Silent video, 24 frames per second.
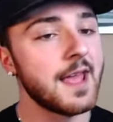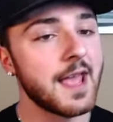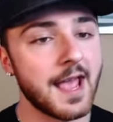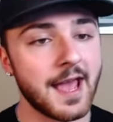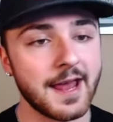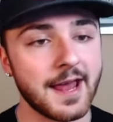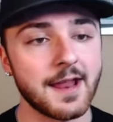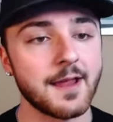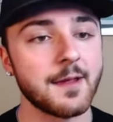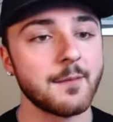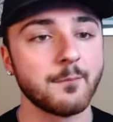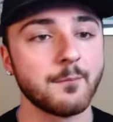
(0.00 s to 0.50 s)

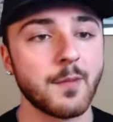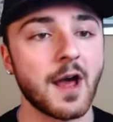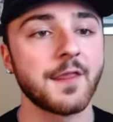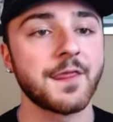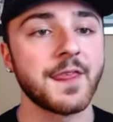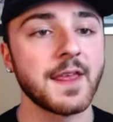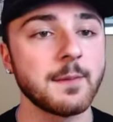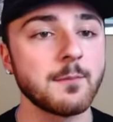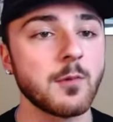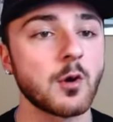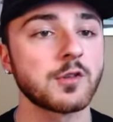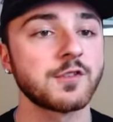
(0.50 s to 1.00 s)
And I
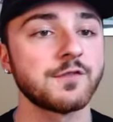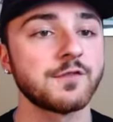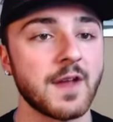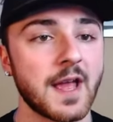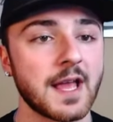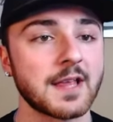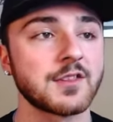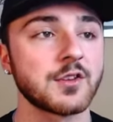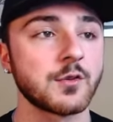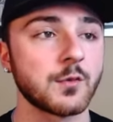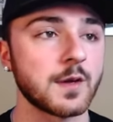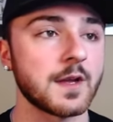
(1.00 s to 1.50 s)
think most
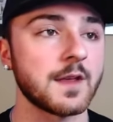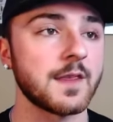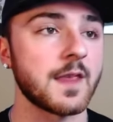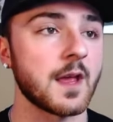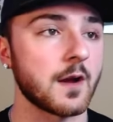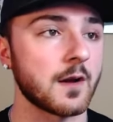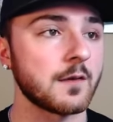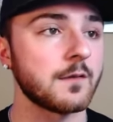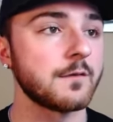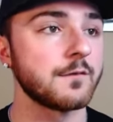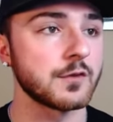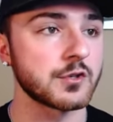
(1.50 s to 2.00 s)
fans agree
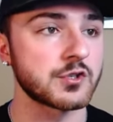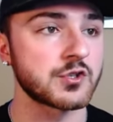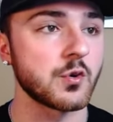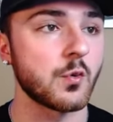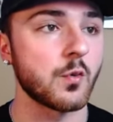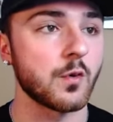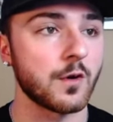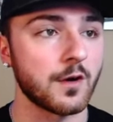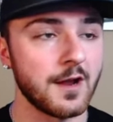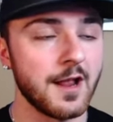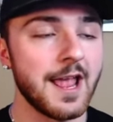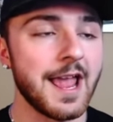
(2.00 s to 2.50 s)
there for
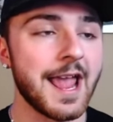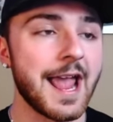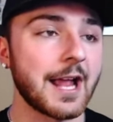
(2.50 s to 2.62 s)
sure.